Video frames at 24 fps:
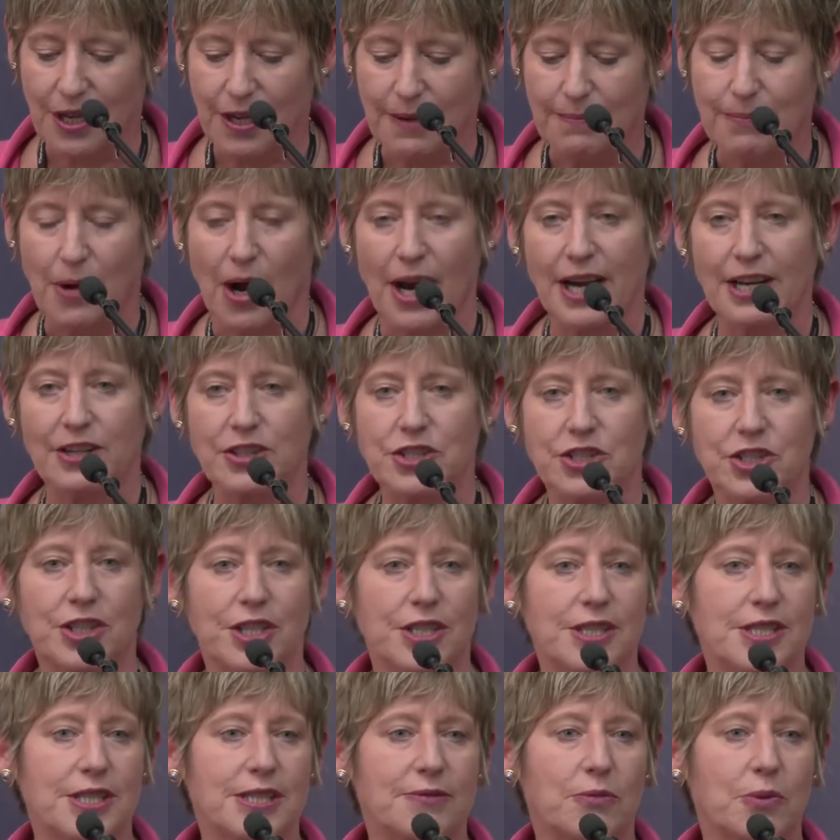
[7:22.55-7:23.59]
My
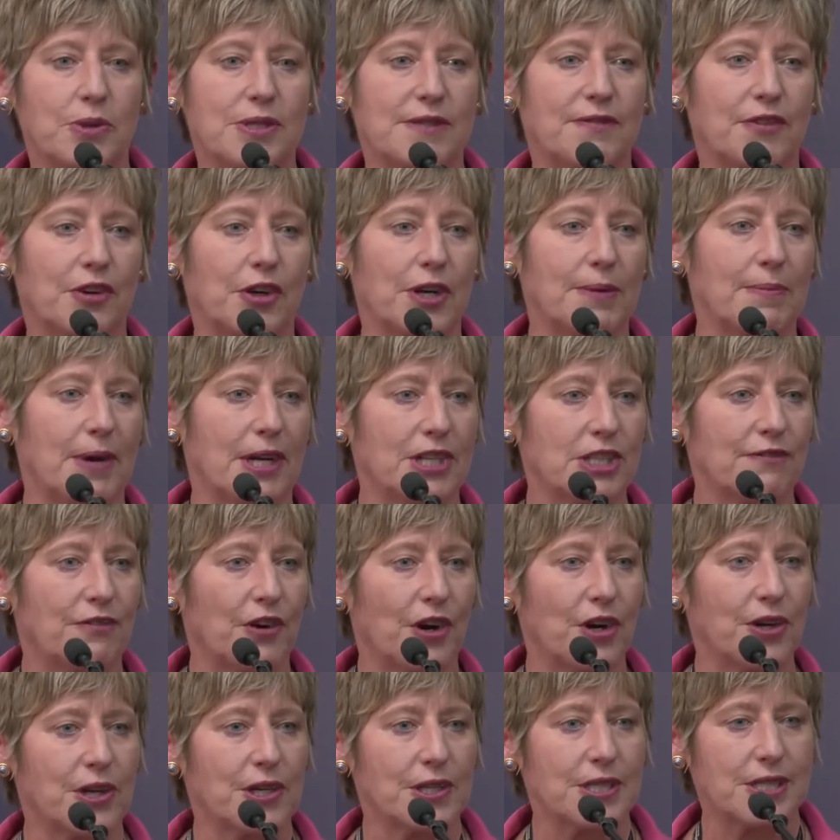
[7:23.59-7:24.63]
interest was very much
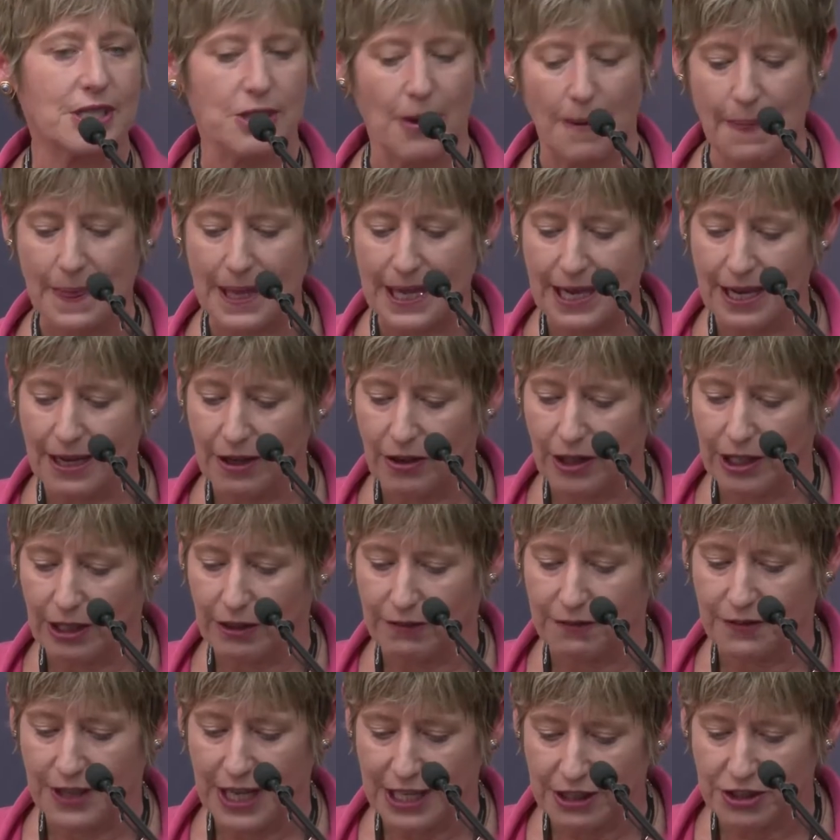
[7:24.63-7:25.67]
focused on the area
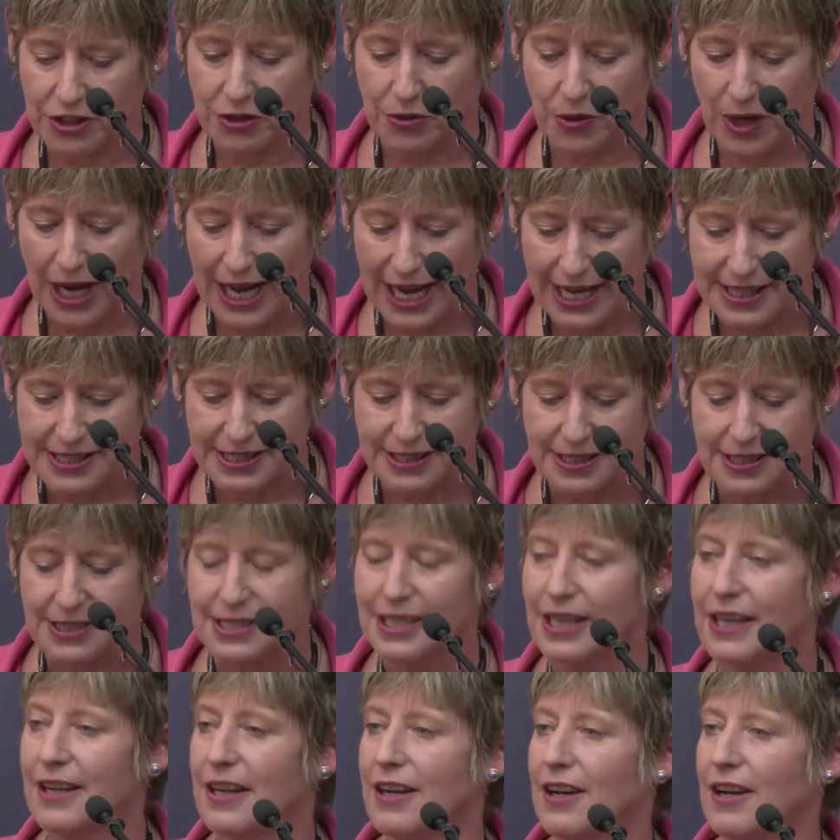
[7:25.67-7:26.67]
of natural hazards.